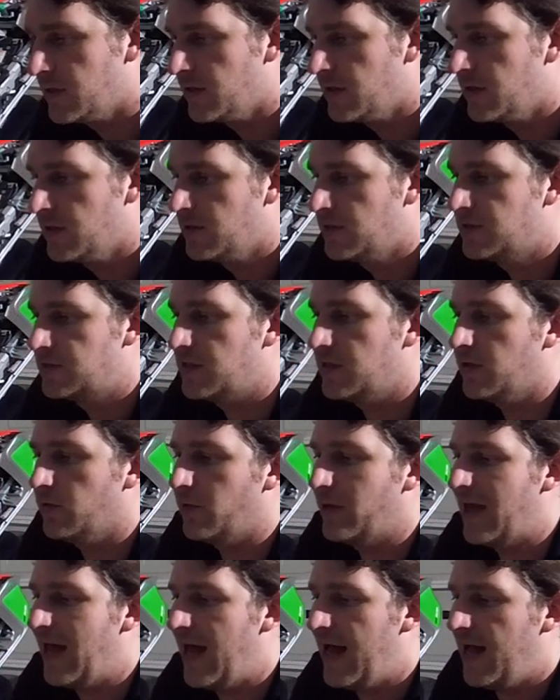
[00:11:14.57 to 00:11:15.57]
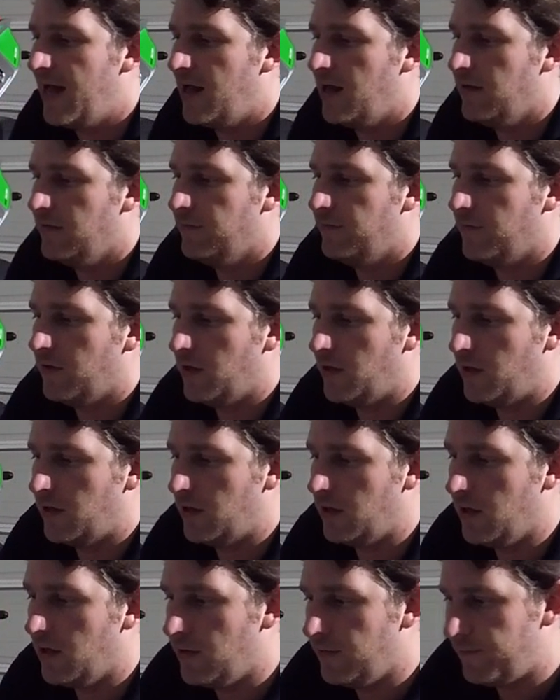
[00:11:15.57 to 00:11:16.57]
so that we have
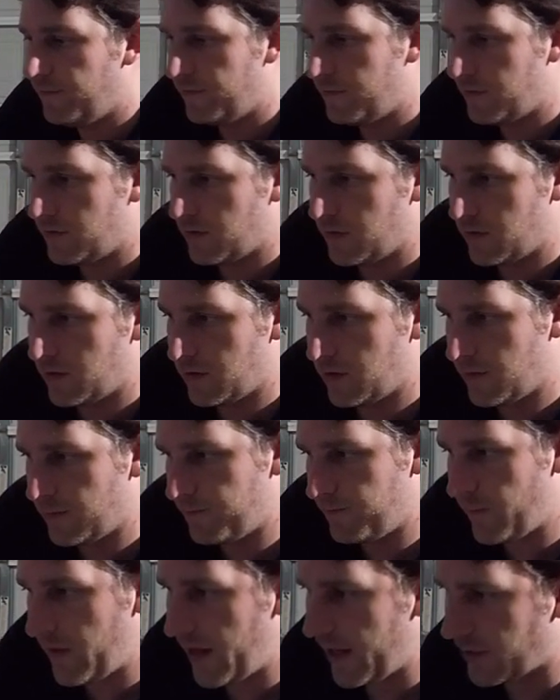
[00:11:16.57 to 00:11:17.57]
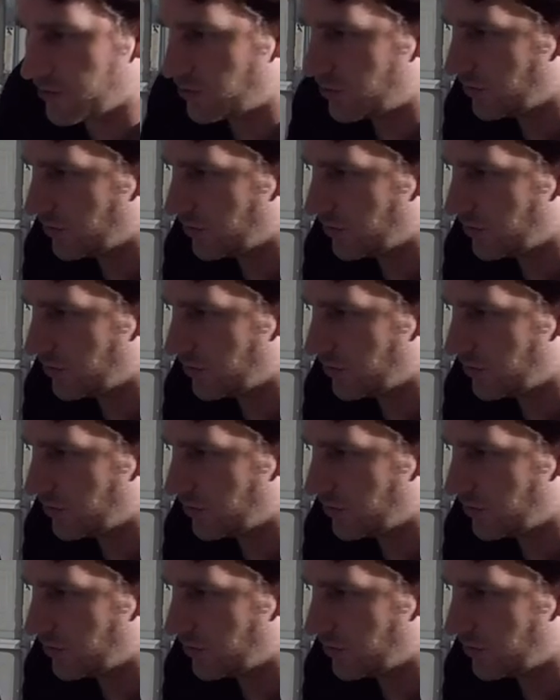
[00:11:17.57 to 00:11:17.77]
enough extra